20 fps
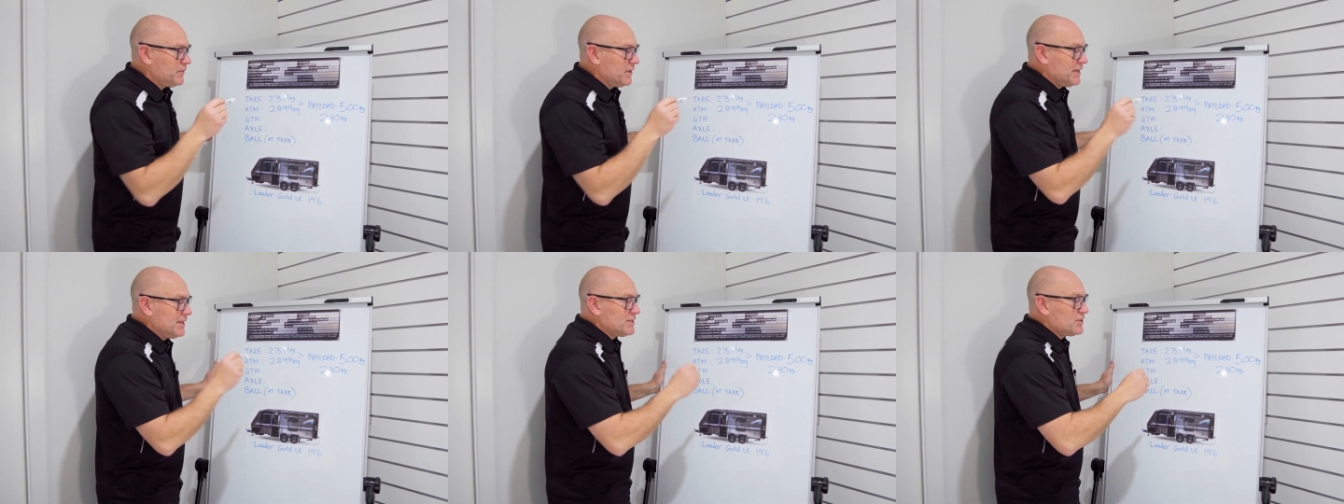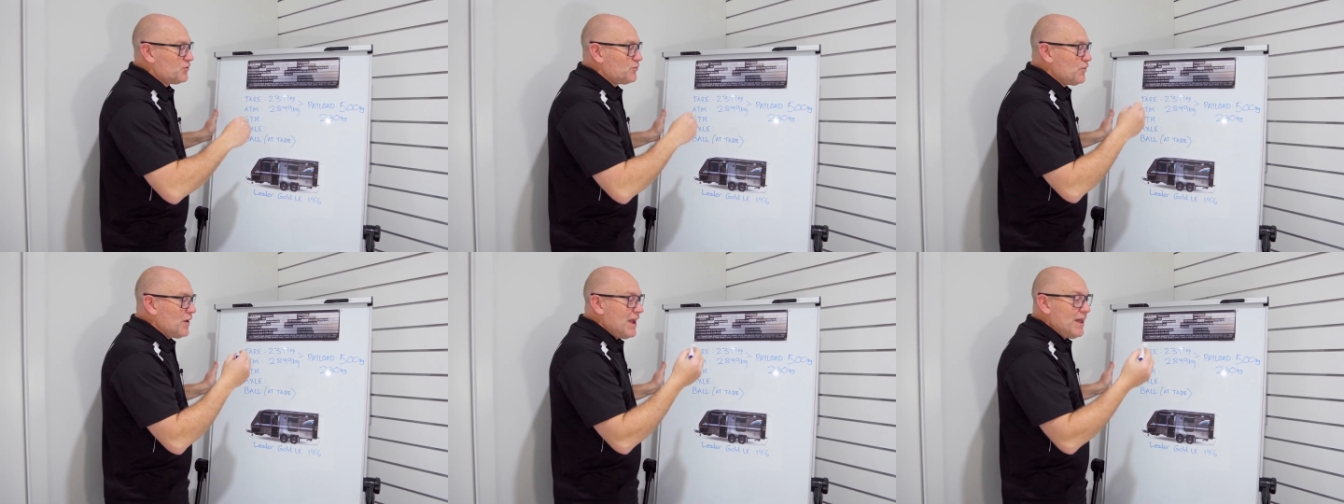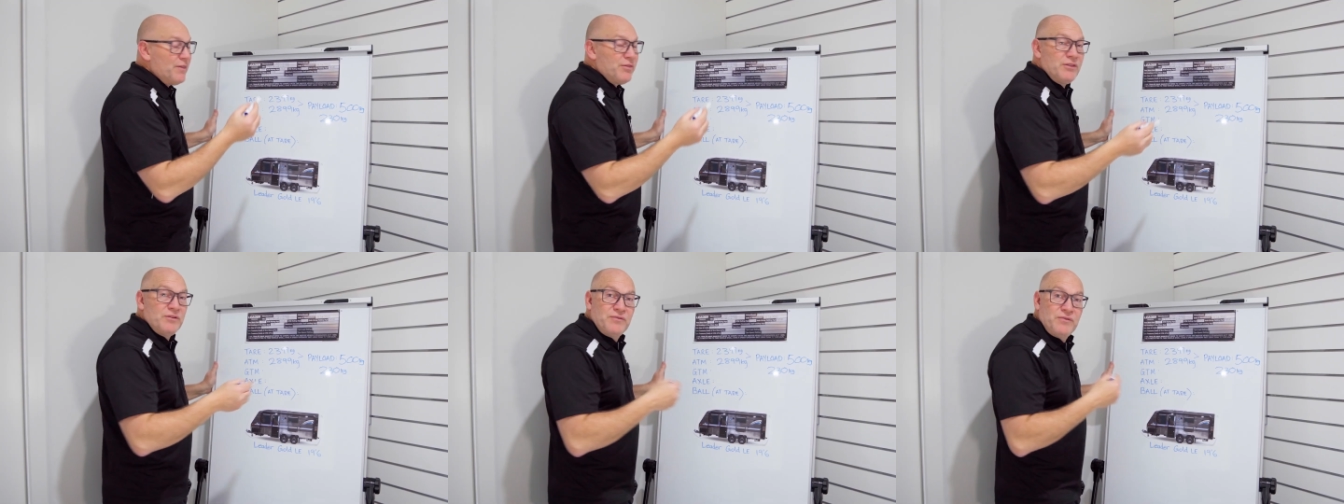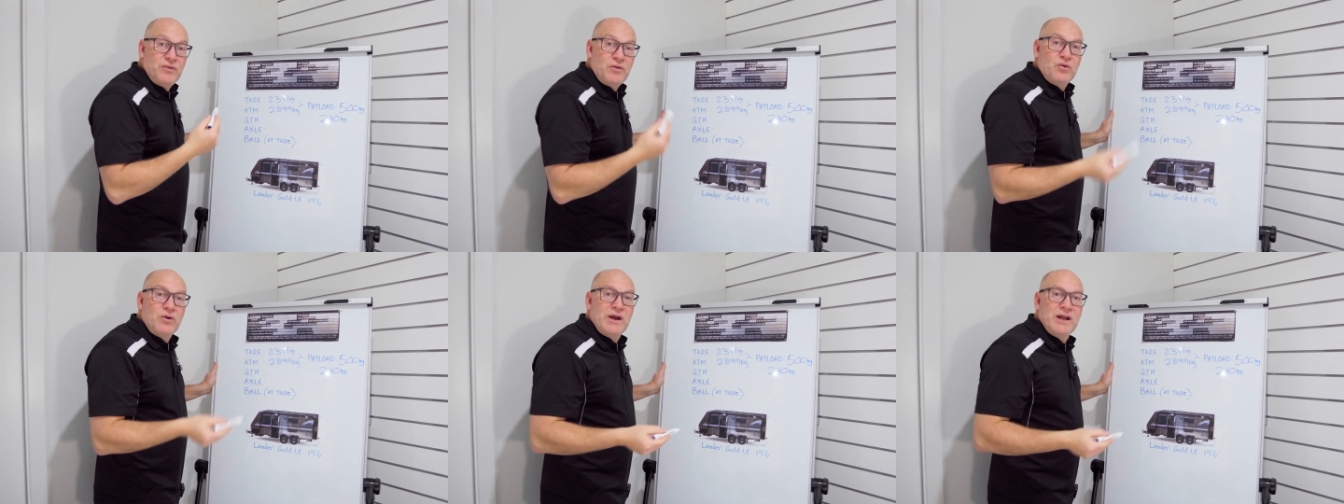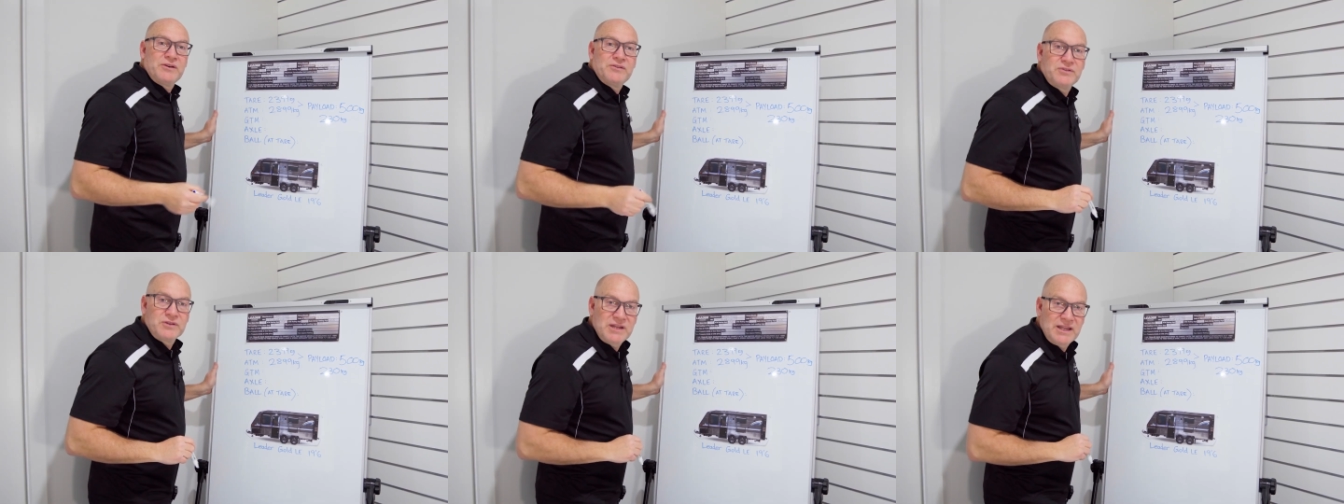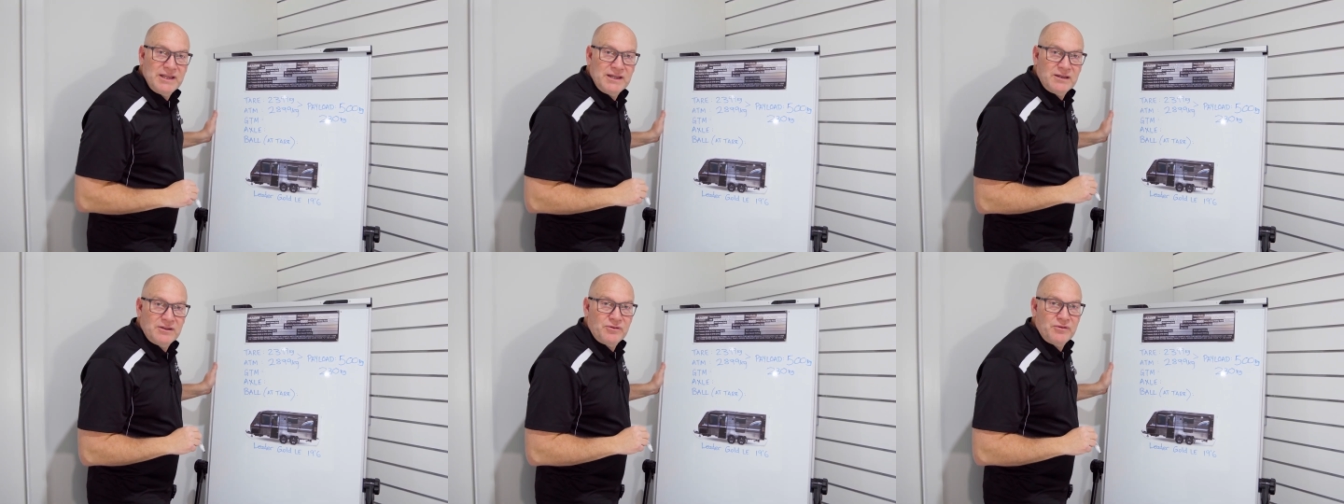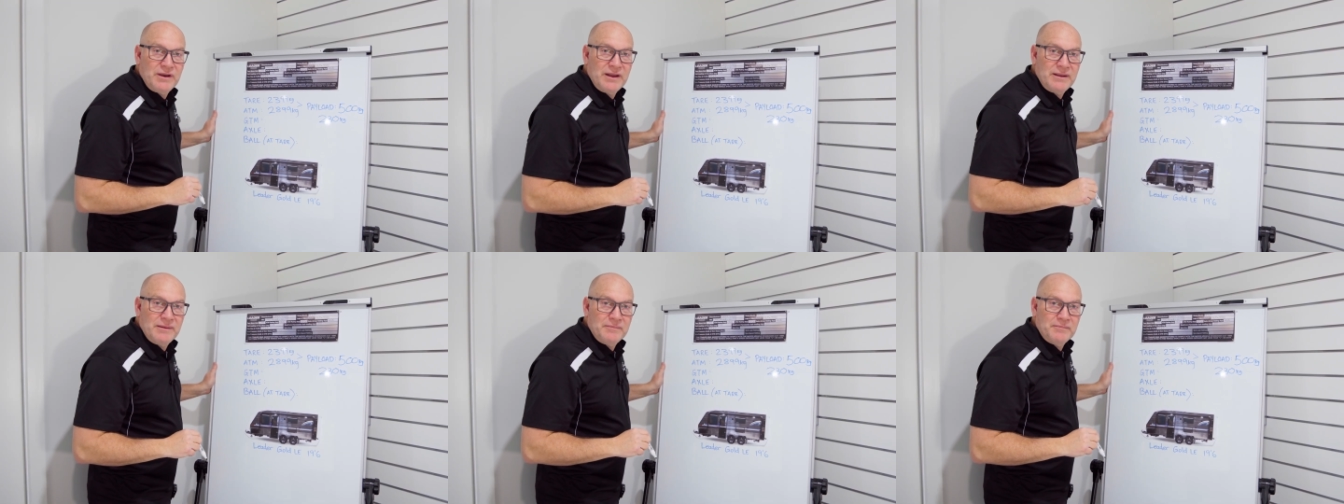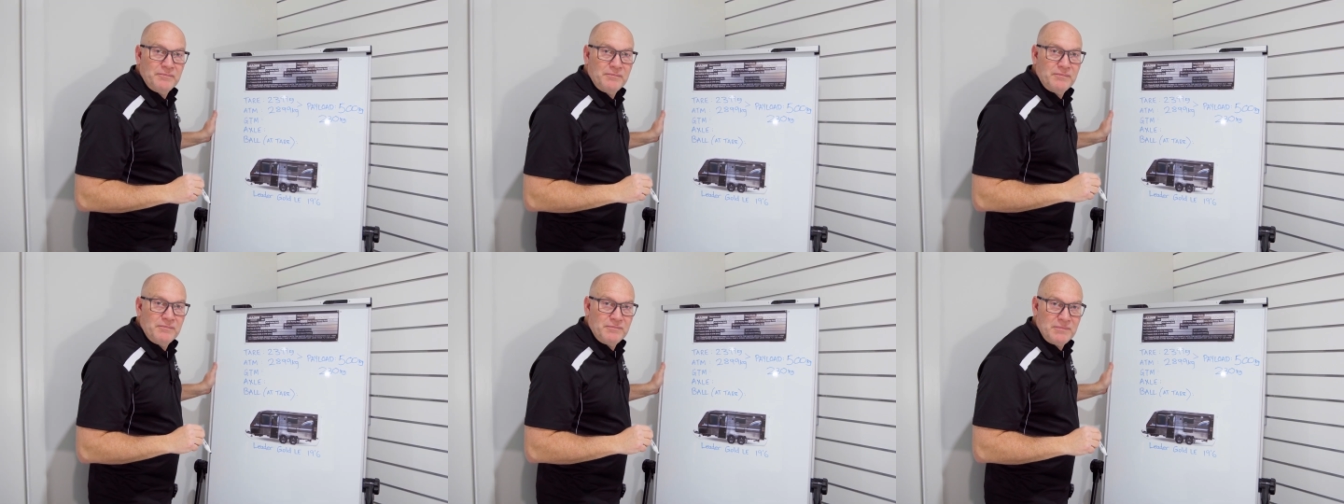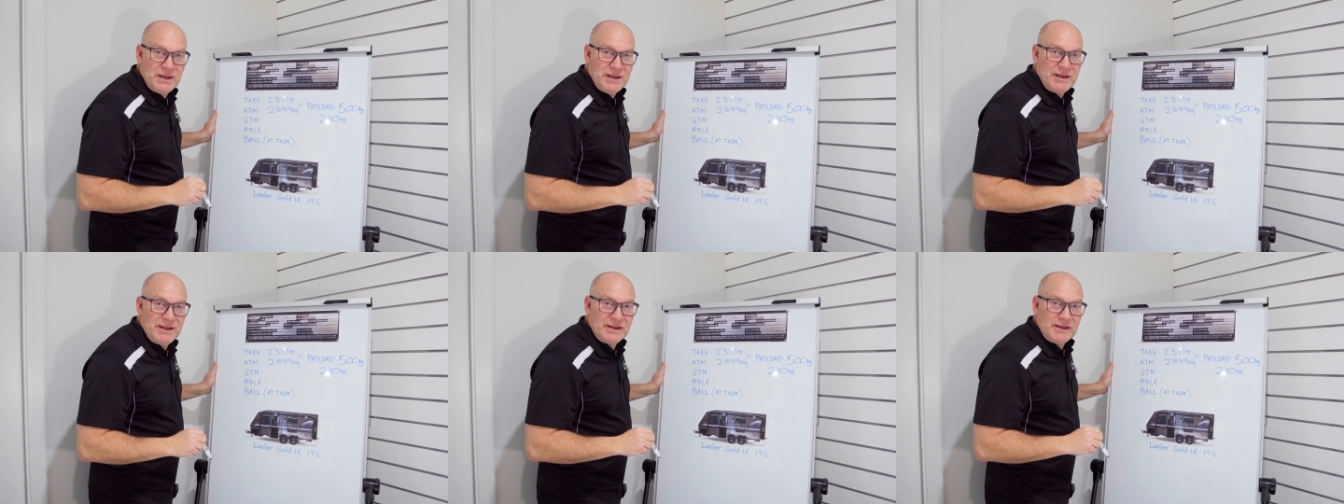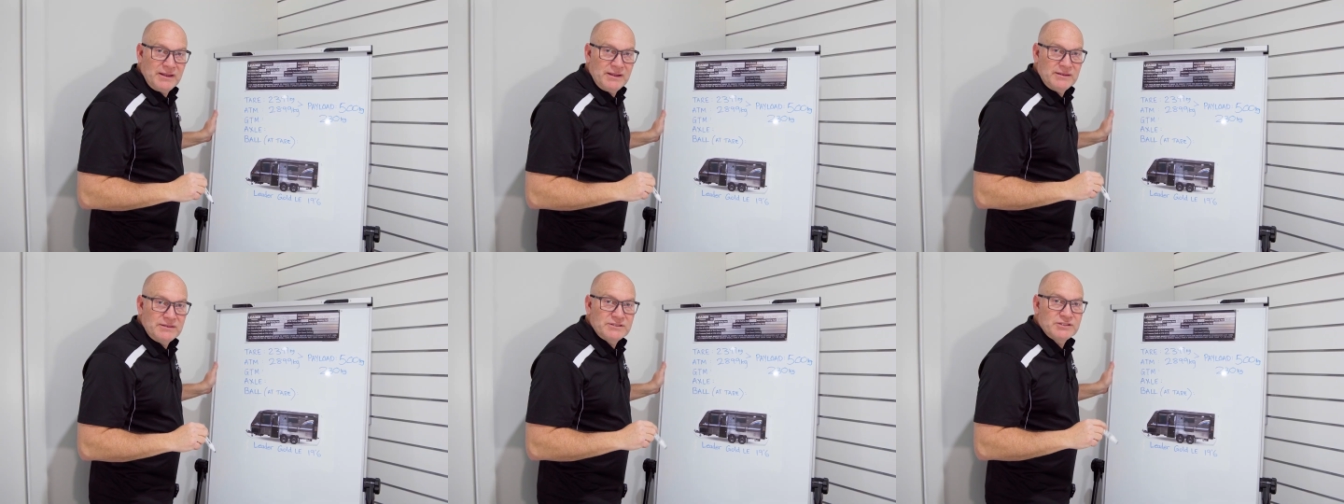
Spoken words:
is around the 400 kilogram mark.